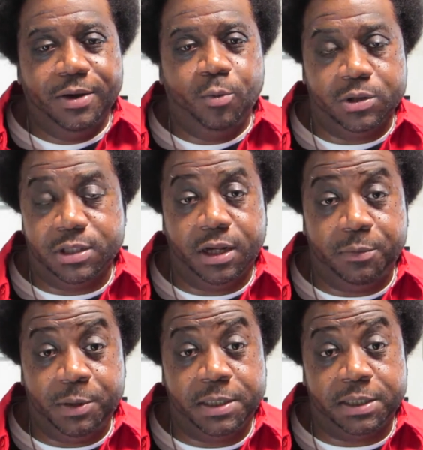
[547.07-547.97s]
wasn't going
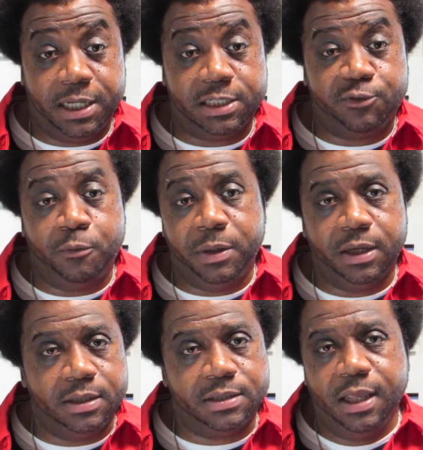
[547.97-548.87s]
to be successful
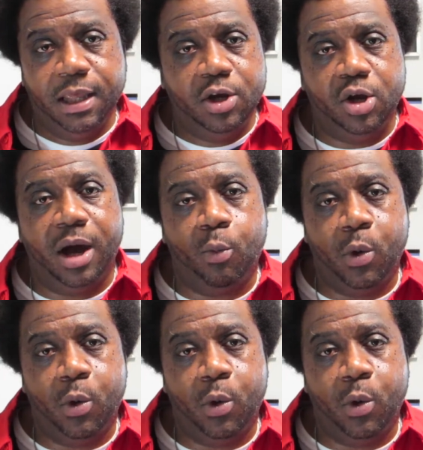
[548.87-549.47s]
because I